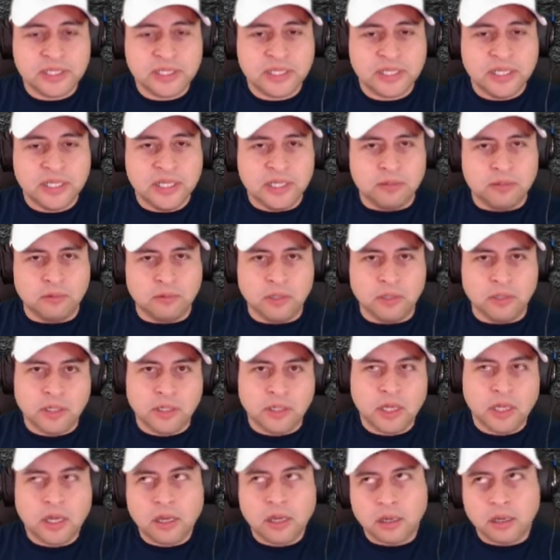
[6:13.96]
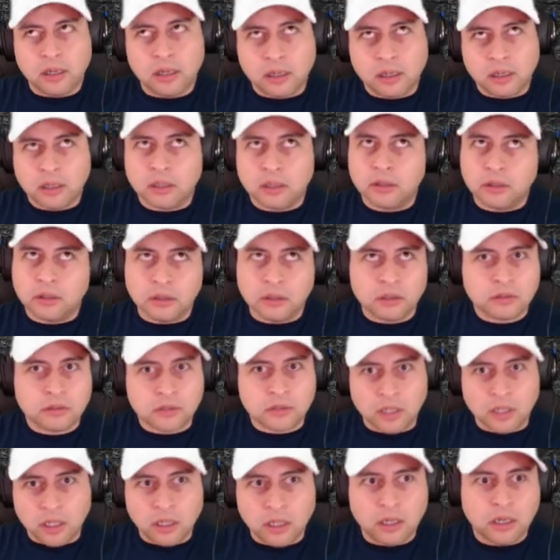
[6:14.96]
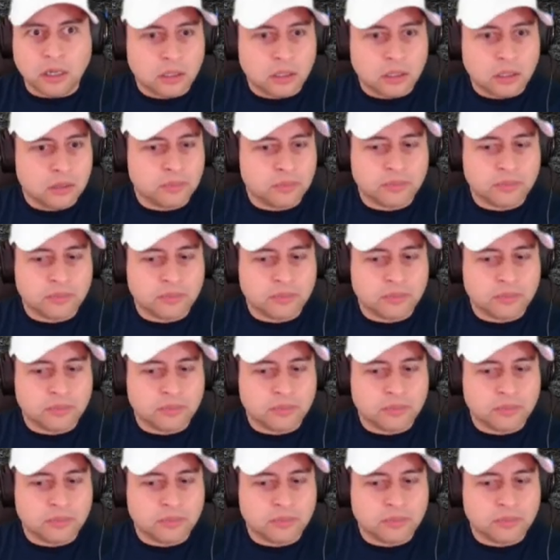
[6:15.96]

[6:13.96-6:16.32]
we're not all the same.